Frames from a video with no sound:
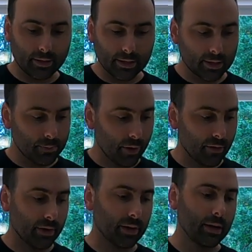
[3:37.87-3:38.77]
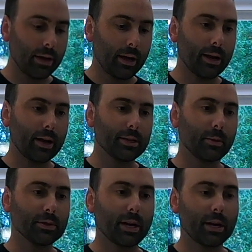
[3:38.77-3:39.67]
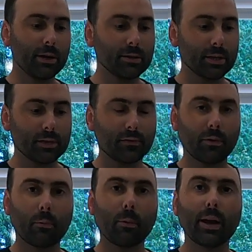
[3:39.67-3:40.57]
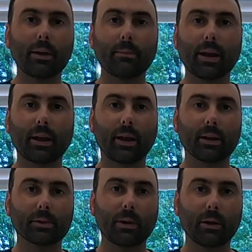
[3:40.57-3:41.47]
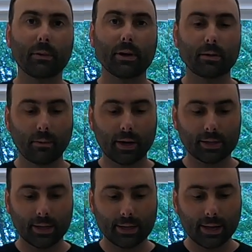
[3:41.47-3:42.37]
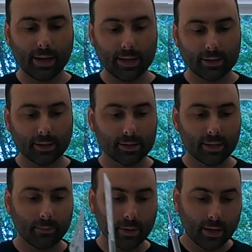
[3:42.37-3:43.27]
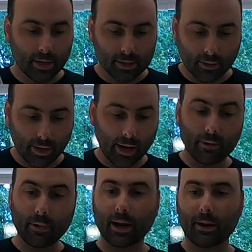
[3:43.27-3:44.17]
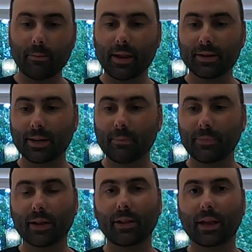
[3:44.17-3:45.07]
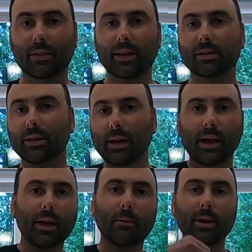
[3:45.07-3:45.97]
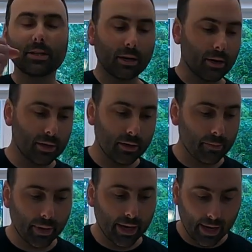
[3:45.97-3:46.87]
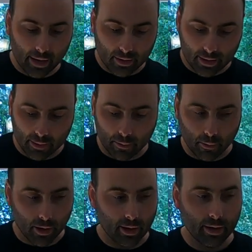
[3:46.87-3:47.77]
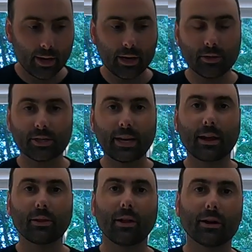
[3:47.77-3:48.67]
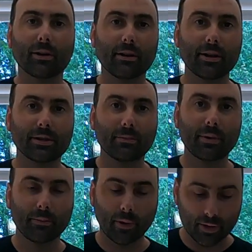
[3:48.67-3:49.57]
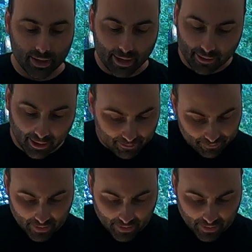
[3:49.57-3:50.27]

This is perfect. I suppose I could use this for wine making as well when it's the degassing step. So I'd recommend something like this. Otherwise, you can do it by hand. It would work. It just take longer, and it's a bit more tiring.